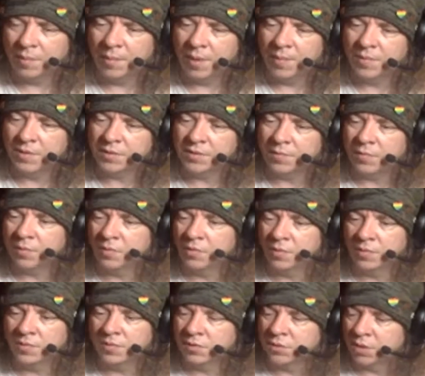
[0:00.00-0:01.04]
I don't know, maybe just
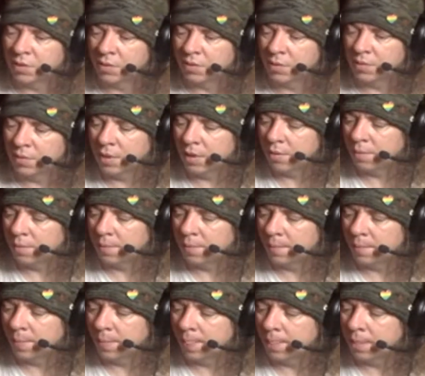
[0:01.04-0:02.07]
road trips in general. I
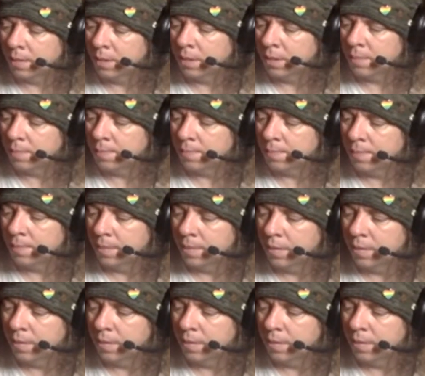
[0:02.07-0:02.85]
don't know.